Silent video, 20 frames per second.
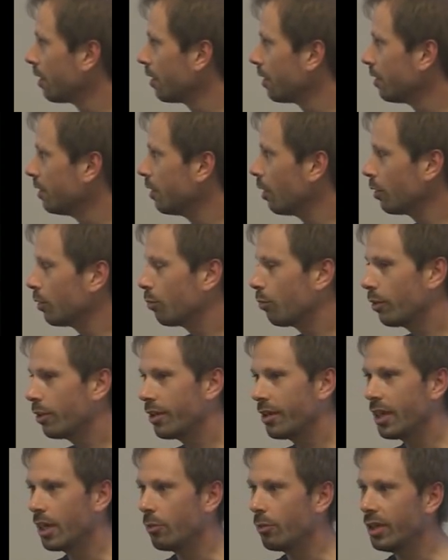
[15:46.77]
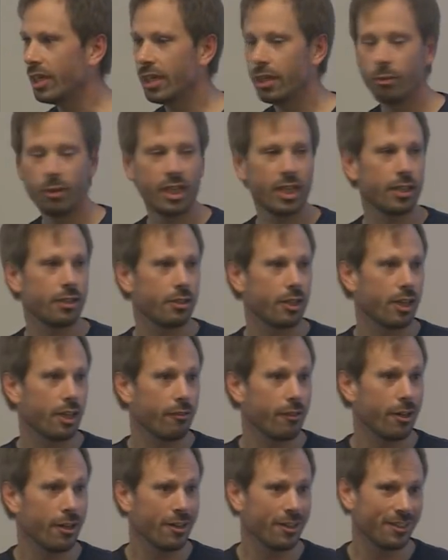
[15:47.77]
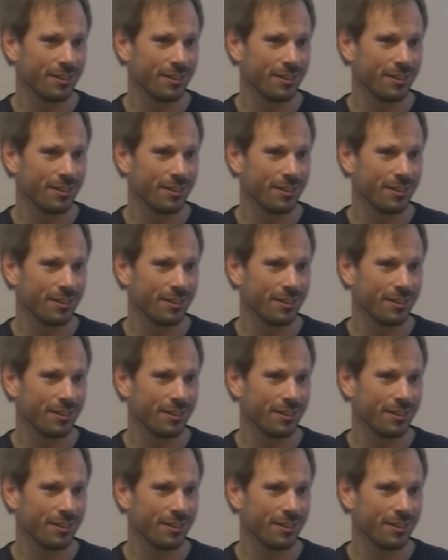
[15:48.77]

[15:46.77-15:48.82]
don't worry there, we, we got you covered.